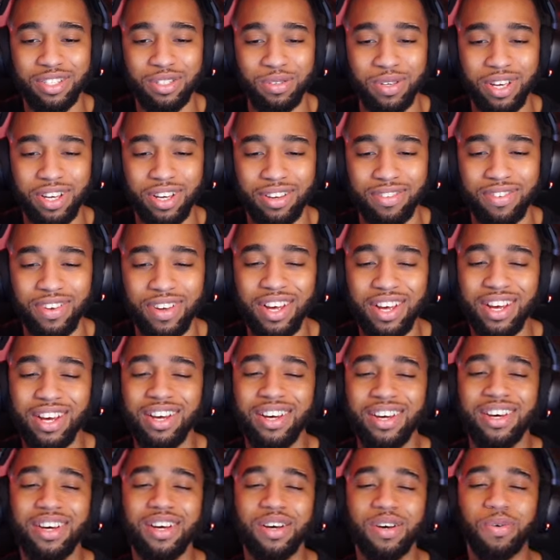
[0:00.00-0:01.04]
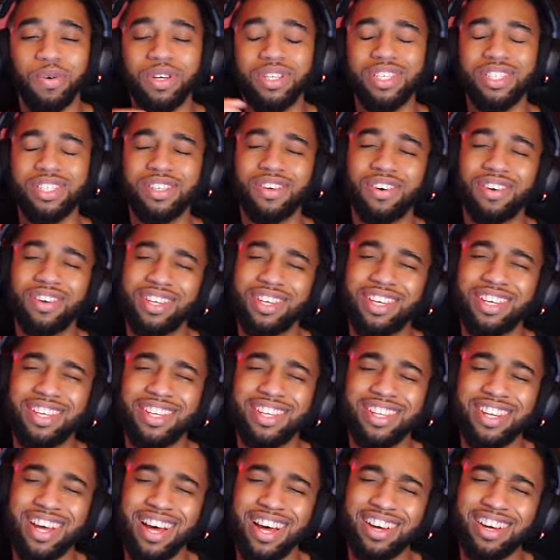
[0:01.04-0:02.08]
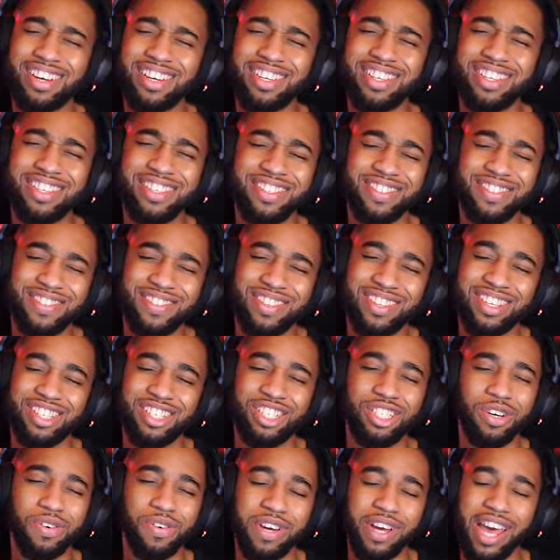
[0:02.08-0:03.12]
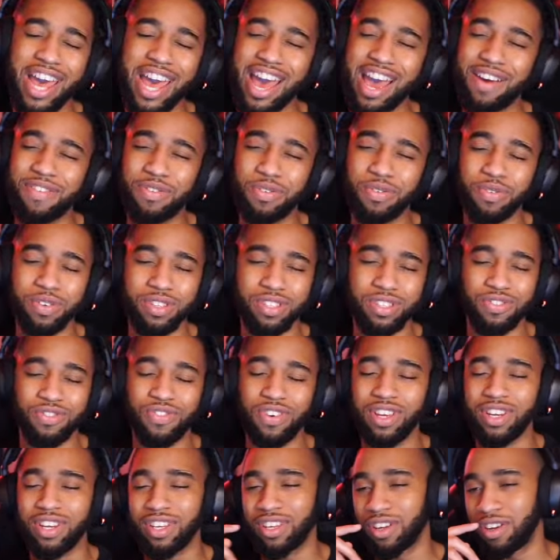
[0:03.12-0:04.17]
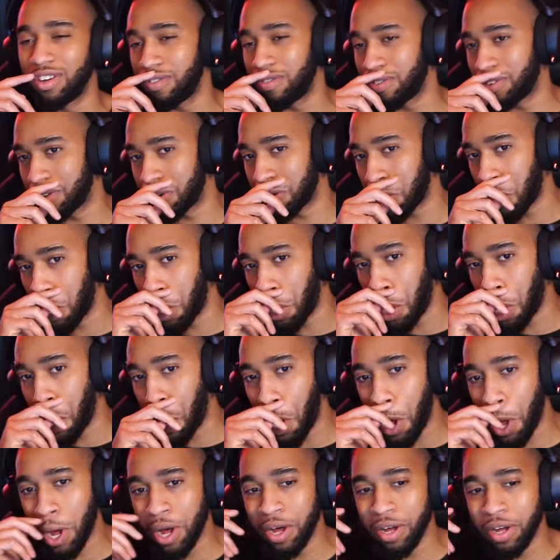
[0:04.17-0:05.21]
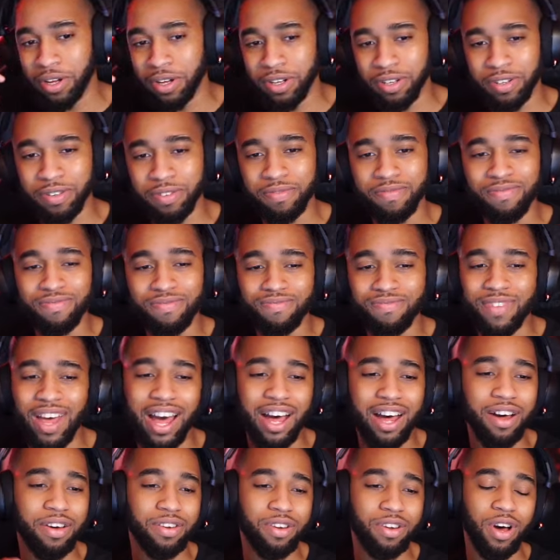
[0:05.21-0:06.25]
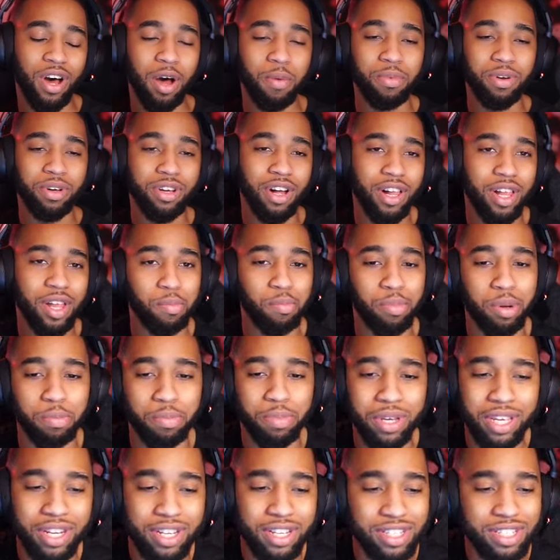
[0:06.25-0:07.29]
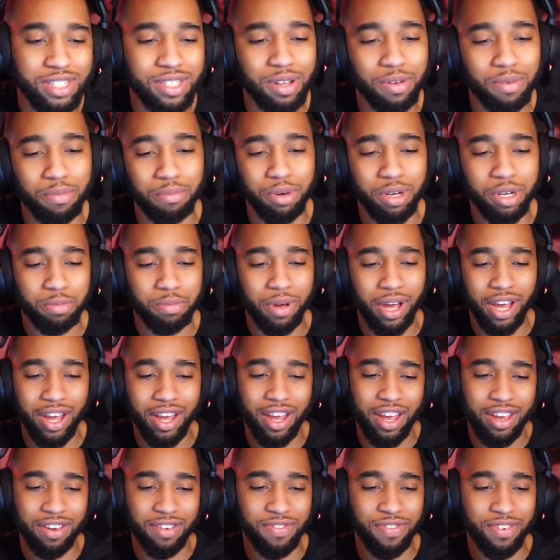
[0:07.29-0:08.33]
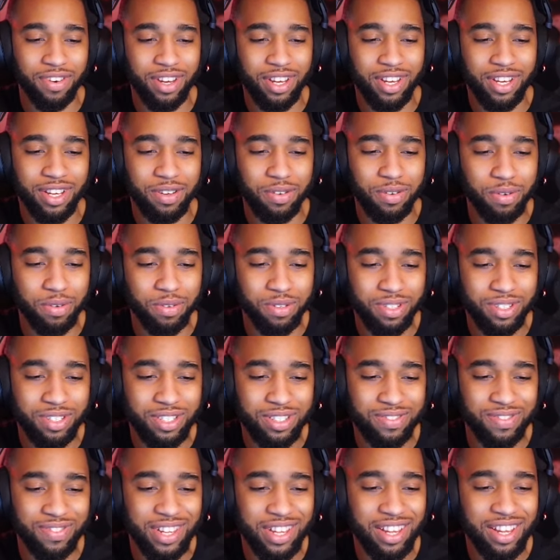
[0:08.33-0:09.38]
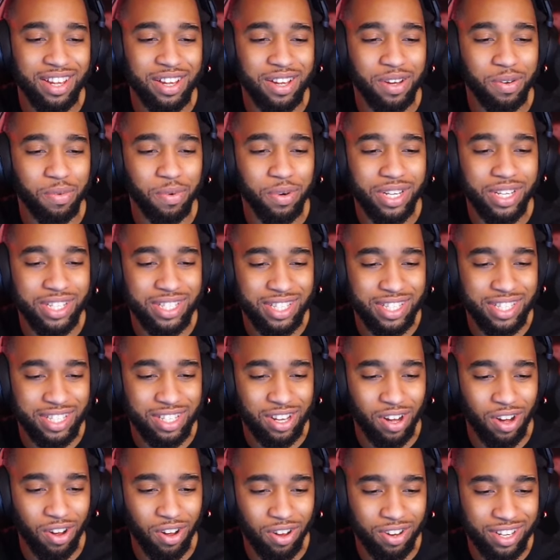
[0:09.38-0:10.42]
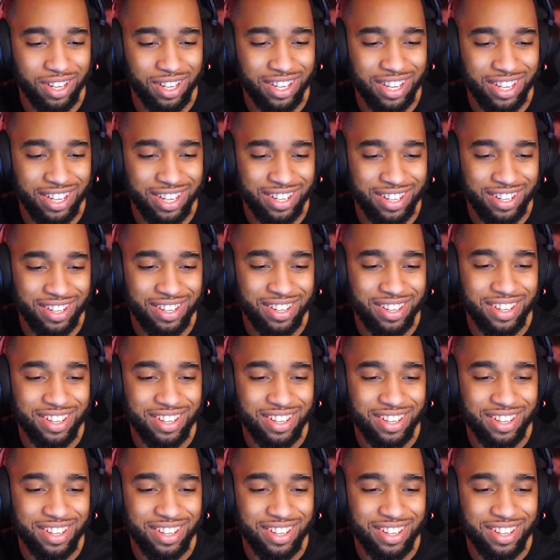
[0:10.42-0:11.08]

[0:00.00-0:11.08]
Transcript: we have what's this called again? Uh, the show everyone's fiending over uh I don't know. I'm gonna call it Babita's book bag. I ain't forget. this what is this called again?